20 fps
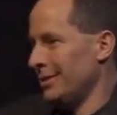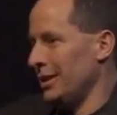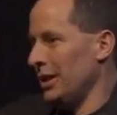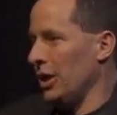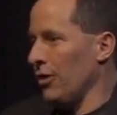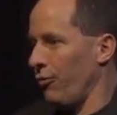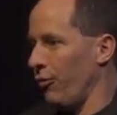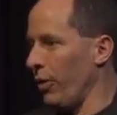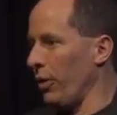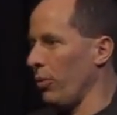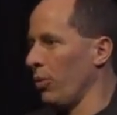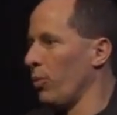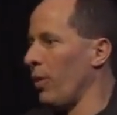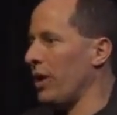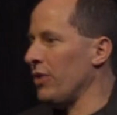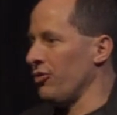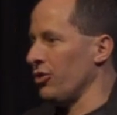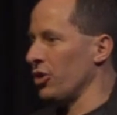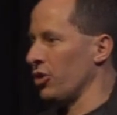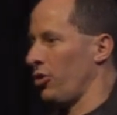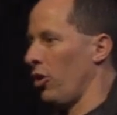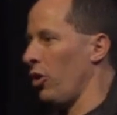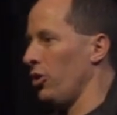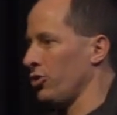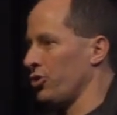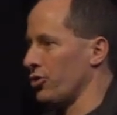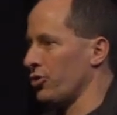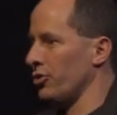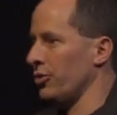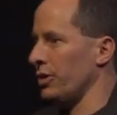If we were raised in a
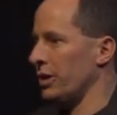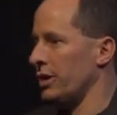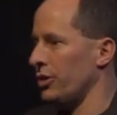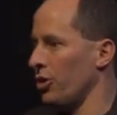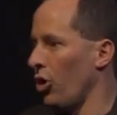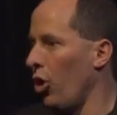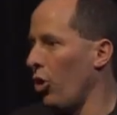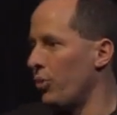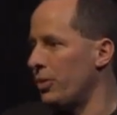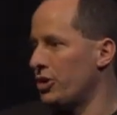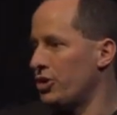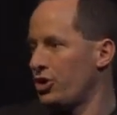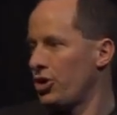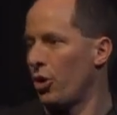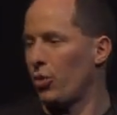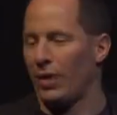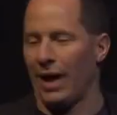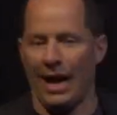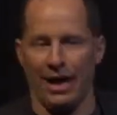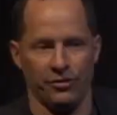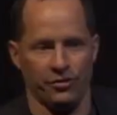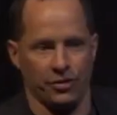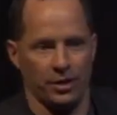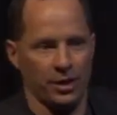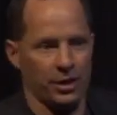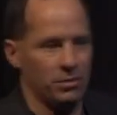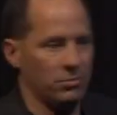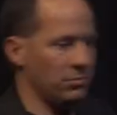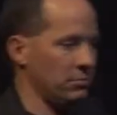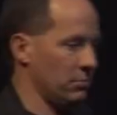culture that always showed
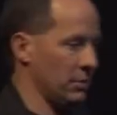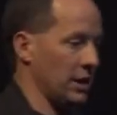asking,